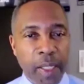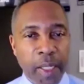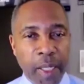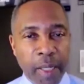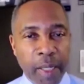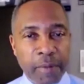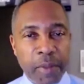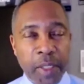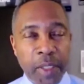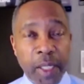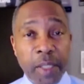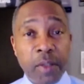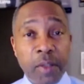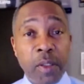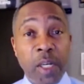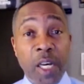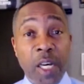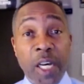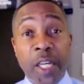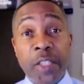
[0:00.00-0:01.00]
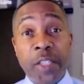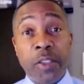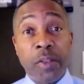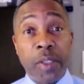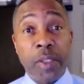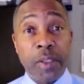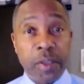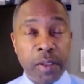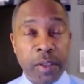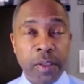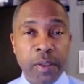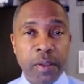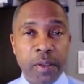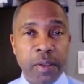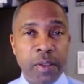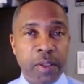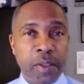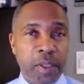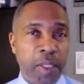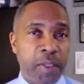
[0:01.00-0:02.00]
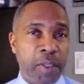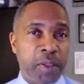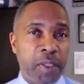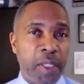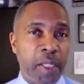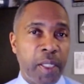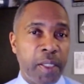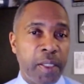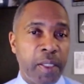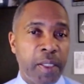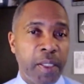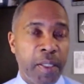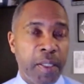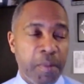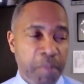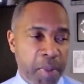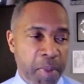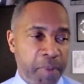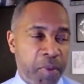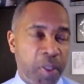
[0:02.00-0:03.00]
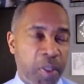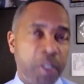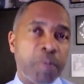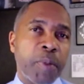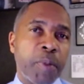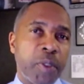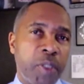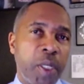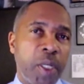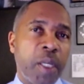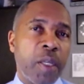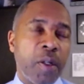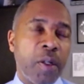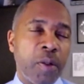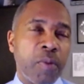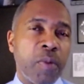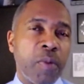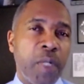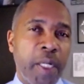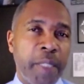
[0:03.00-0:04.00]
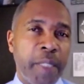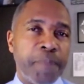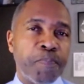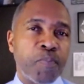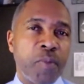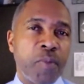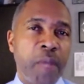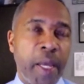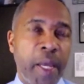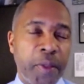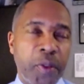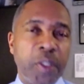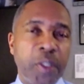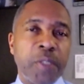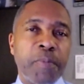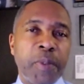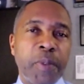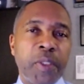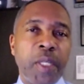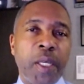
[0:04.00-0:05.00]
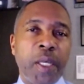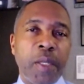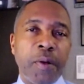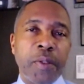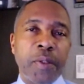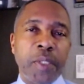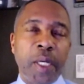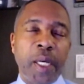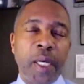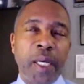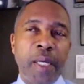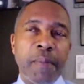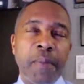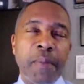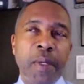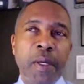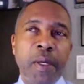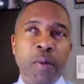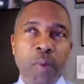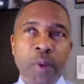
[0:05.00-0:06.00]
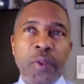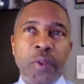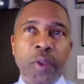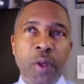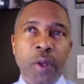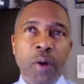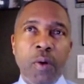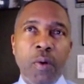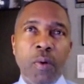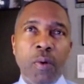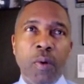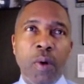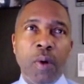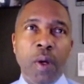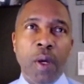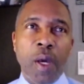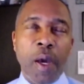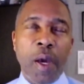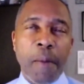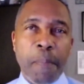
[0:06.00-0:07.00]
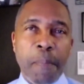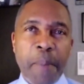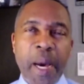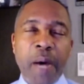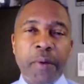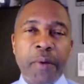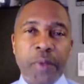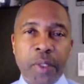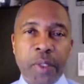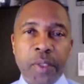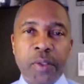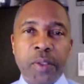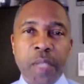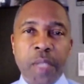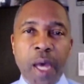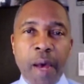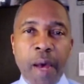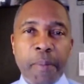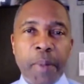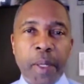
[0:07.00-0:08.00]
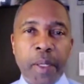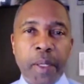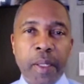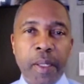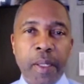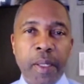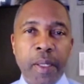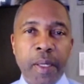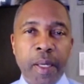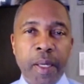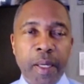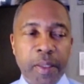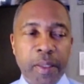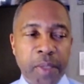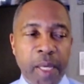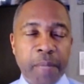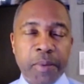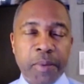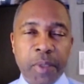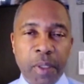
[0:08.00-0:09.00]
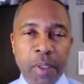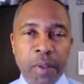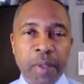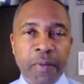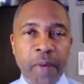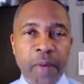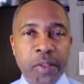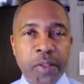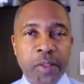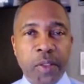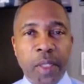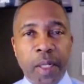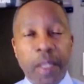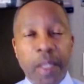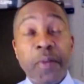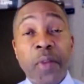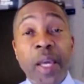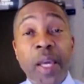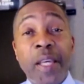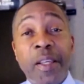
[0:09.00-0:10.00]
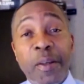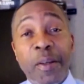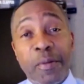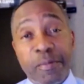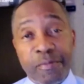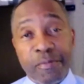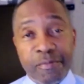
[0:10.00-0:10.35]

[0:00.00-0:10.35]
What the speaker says: And I've done hundreds since then. But this particular one at this particular time with you about this topic is absolutely fascinating. Thank you.